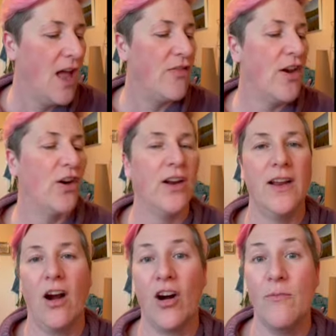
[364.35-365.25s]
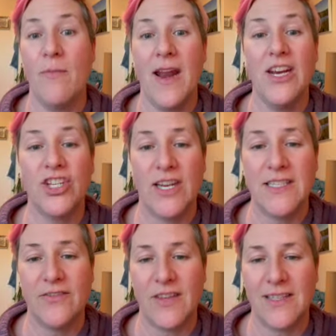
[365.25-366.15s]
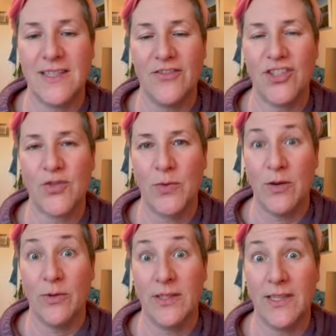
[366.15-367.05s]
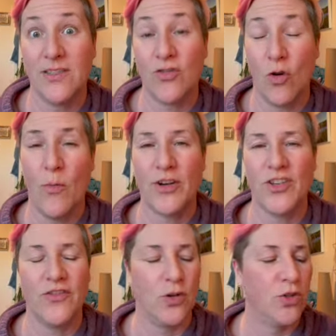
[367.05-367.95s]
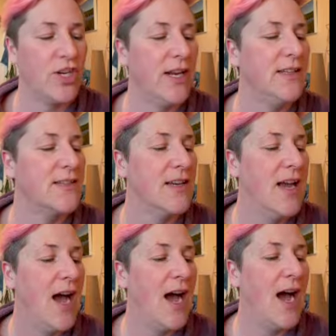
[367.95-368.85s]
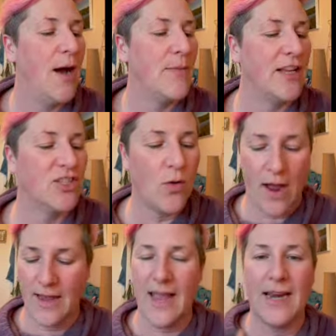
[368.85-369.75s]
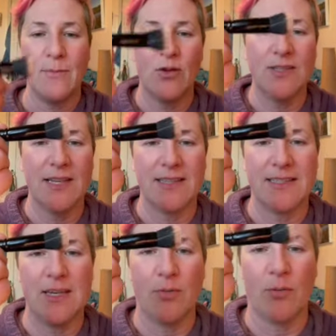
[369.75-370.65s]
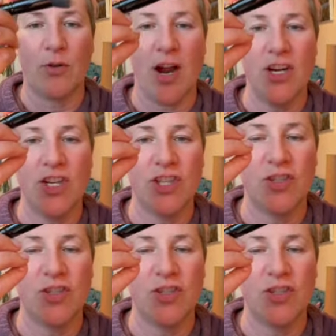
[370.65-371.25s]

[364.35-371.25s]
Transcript: There are many shades of this. They've just re-released a whole bunch of new shades. And so again, I'm using a stipple brush.